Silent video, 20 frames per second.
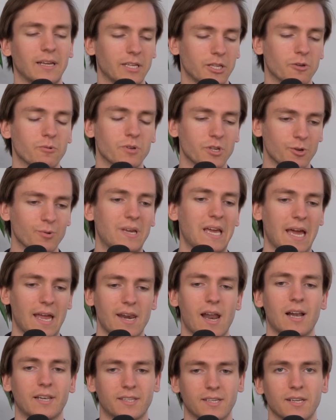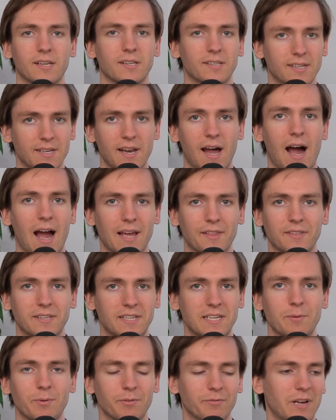you cannot deny the
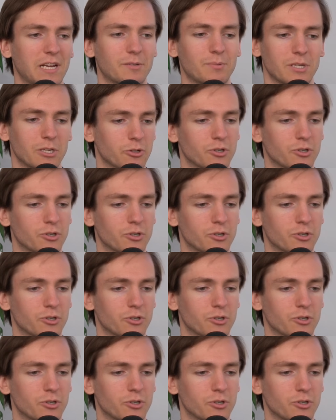team investment.